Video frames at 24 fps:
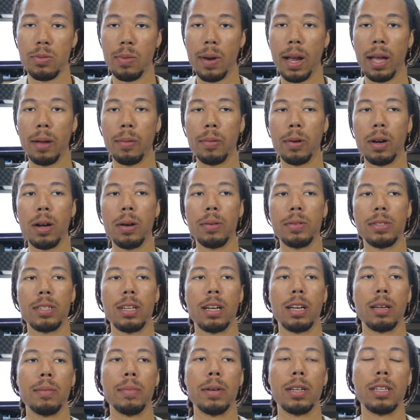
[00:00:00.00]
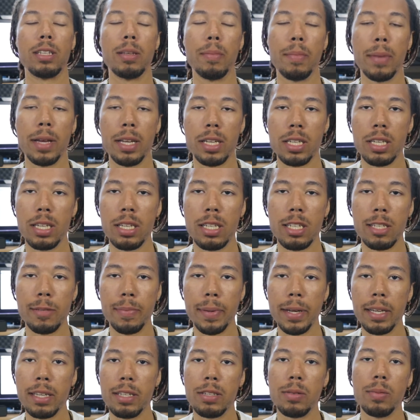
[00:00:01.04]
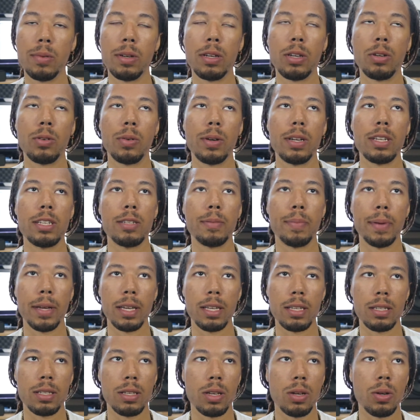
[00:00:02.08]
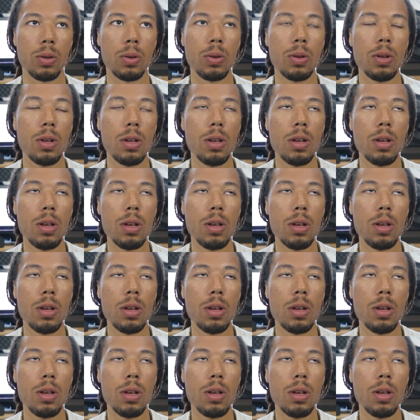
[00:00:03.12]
right? We're always talking about dimension, space. You want to create space. So